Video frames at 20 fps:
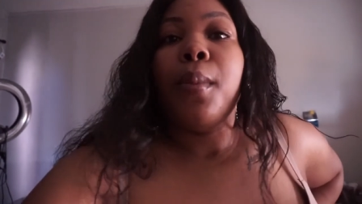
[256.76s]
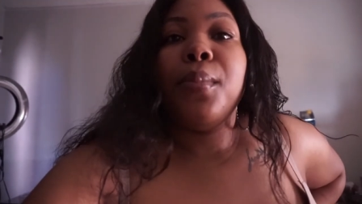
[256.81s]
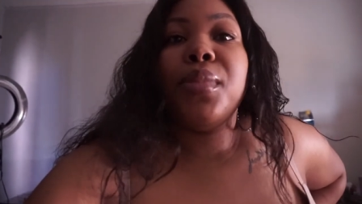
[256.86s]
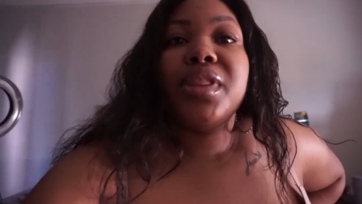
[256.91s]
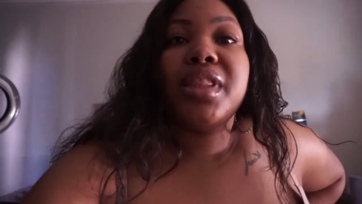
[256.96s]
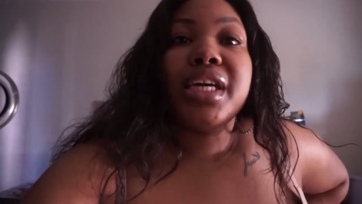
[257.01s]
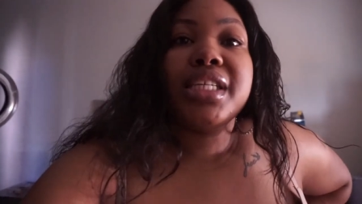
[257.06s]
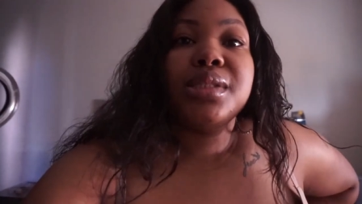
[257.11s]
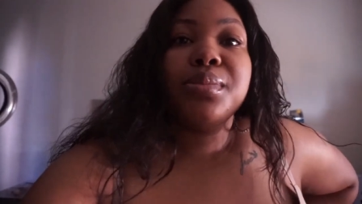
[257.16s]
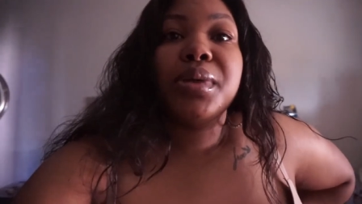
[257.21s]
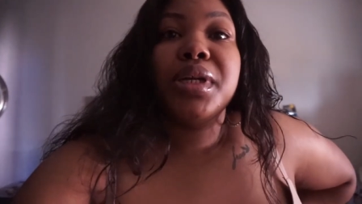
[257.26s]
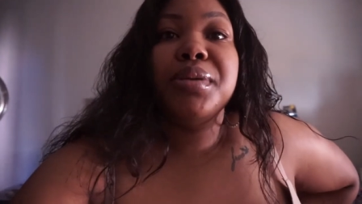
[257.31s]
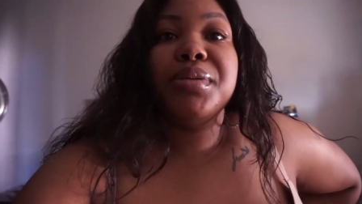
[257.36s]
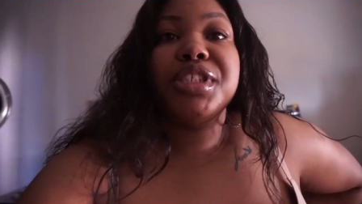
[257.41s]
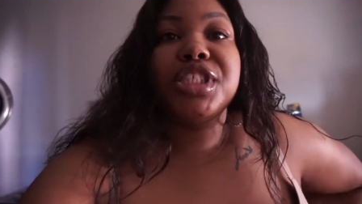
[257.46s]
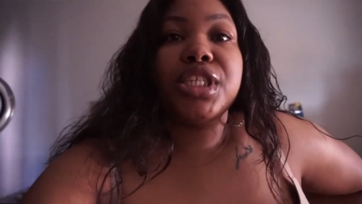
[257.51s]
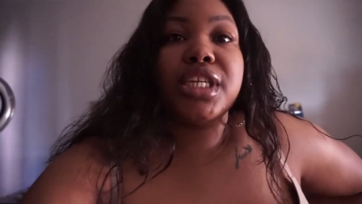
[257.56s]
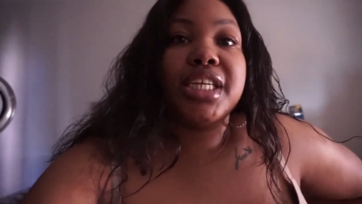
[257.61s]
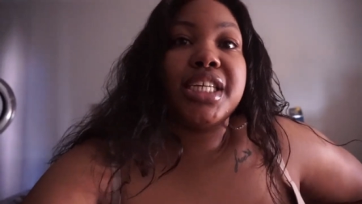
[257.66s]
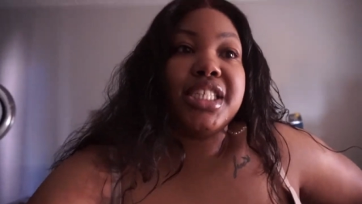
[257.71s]
but that's pretty
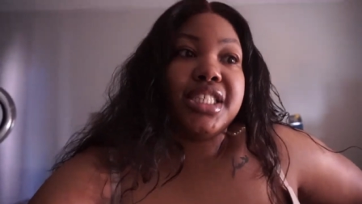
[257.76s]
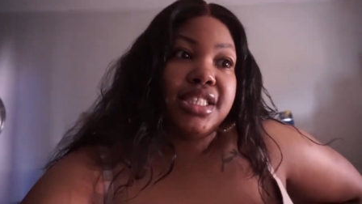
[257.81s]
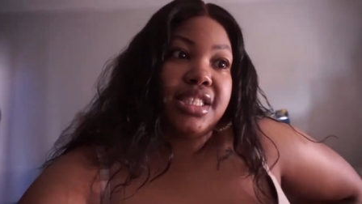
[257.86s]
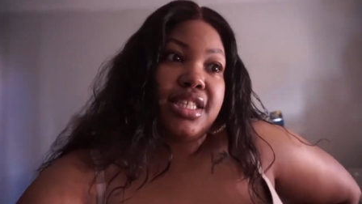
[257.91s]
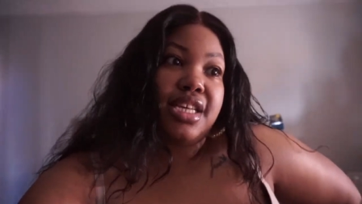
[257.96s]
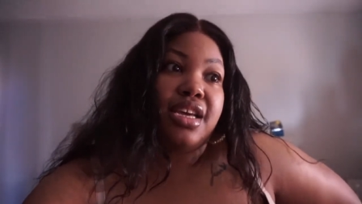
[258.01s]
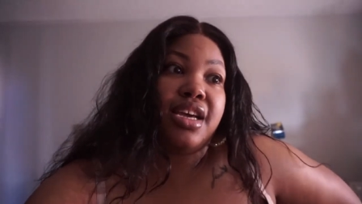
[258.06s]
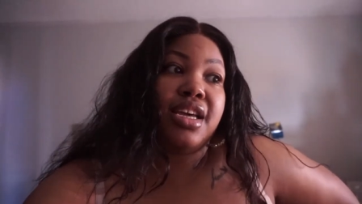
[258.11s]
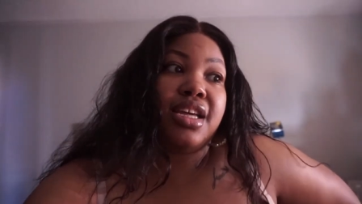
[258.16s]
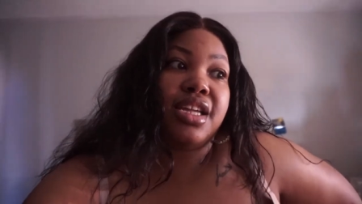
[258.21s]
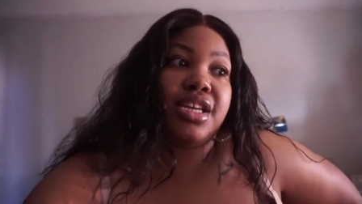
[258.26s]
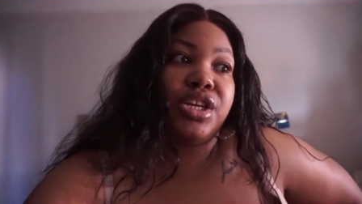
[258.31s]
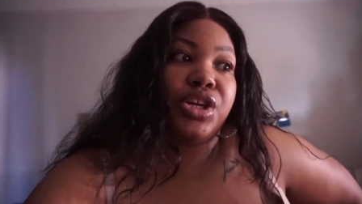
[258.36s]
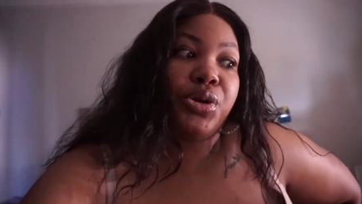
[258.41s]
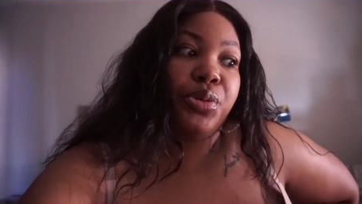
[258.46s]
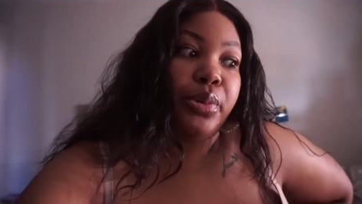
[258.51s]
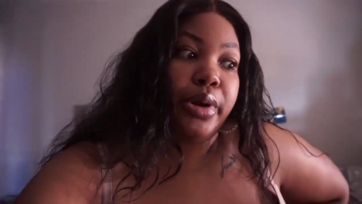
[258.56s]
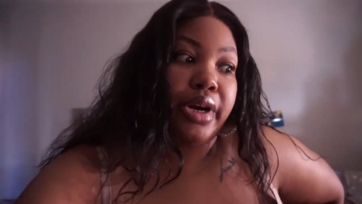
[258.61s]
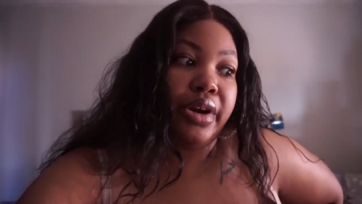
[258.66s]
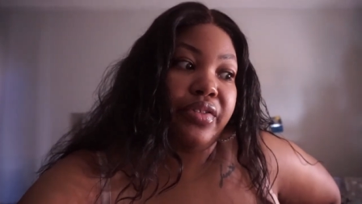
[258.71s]
much it
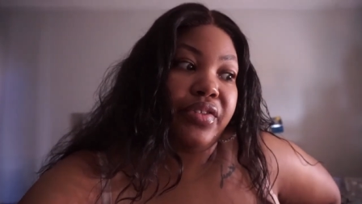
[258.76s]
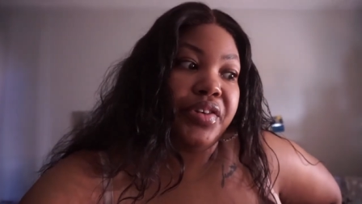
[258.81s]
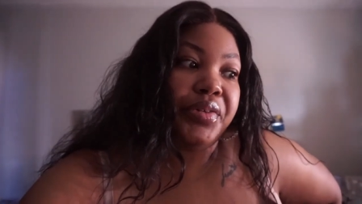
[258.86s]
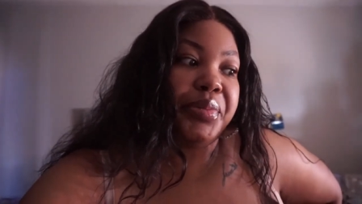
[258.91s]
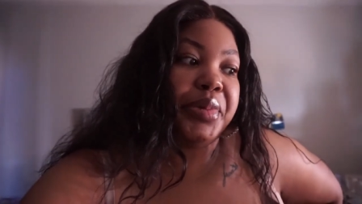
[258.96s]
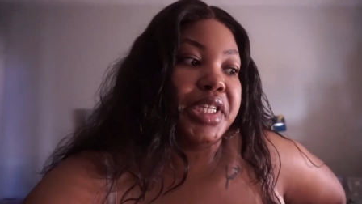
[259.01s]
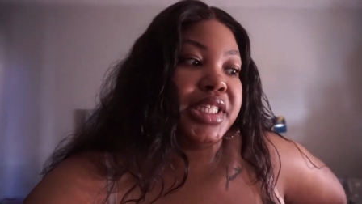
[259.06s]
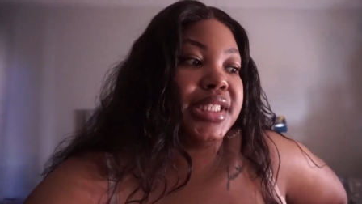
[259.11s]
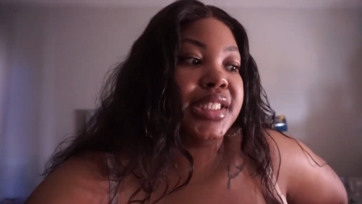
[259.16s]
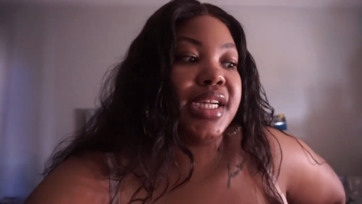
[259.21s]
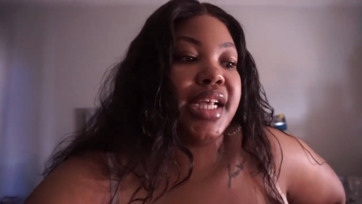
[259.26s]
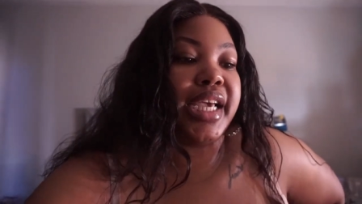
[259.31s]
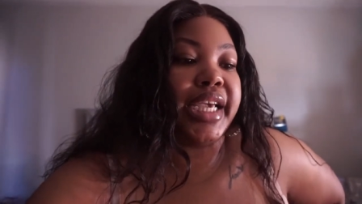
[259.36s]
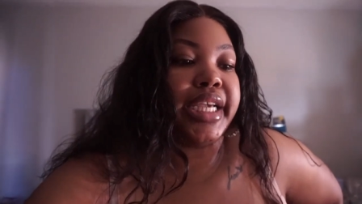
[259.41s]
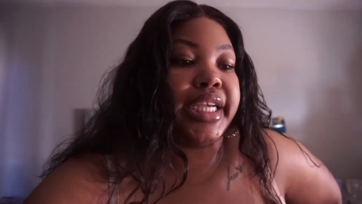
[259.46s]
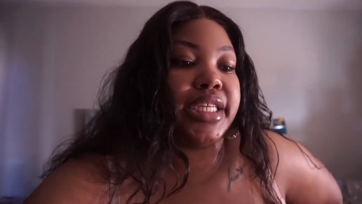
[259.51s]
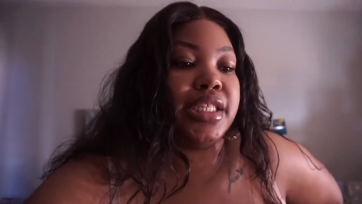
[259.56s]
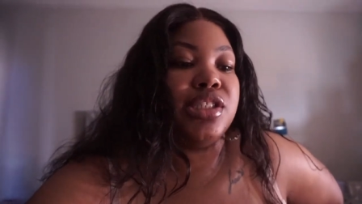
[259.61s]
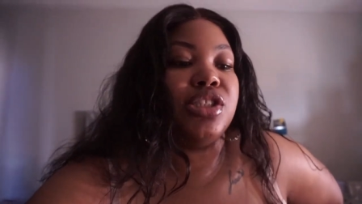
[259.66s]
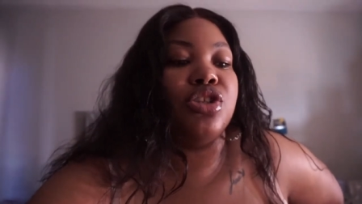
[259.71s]
no work for me
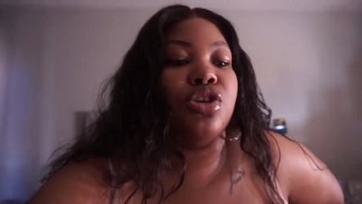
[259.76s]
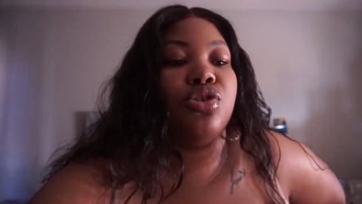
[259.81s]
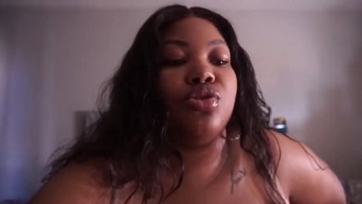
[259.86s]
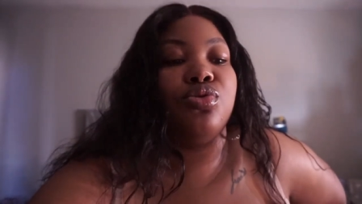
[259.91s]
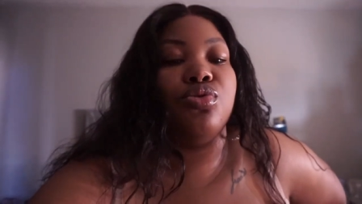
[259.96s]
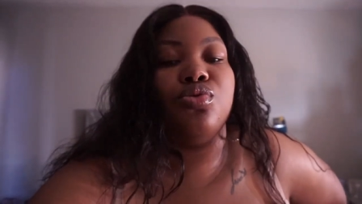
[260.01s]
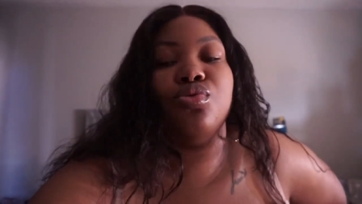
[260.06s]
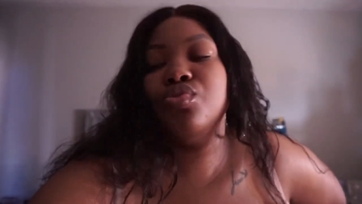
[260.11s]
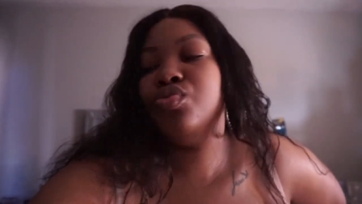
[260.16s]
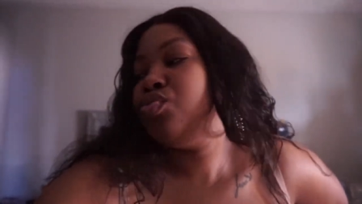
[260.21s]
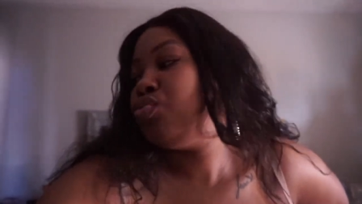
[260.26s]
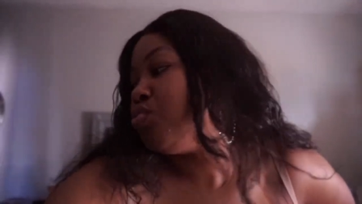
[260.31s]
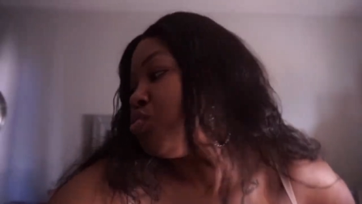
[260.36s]
today so